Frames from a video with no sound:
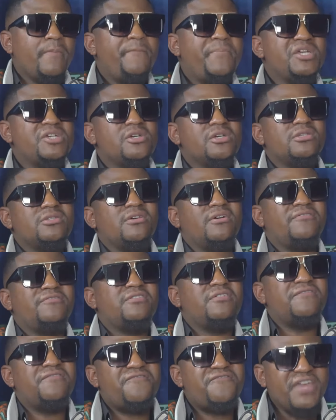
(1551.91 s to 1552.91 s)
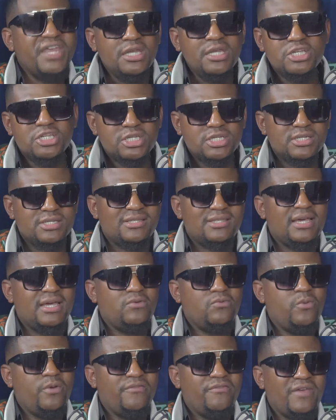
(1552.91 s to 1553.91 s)
because of the finishes
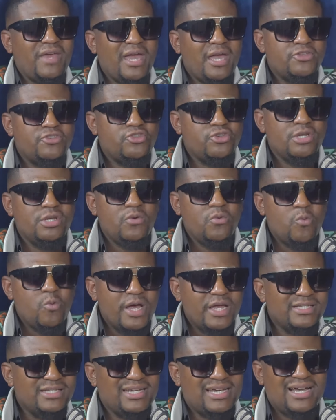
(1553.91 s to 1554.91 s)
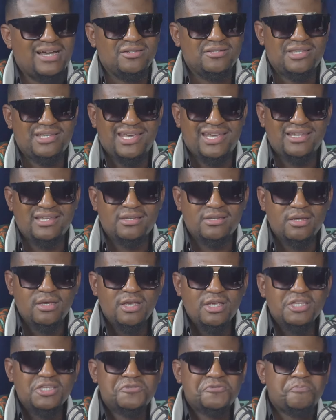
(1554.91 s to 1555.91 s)
that we've actually went out and
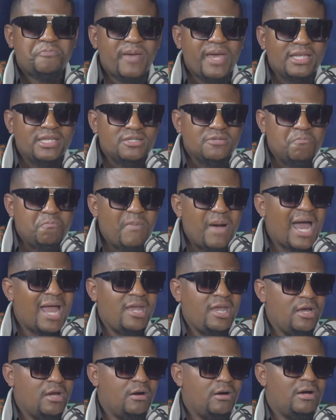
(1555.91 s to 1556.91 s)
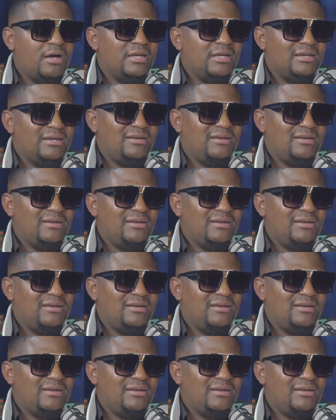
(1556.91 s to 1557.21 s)
spent money on.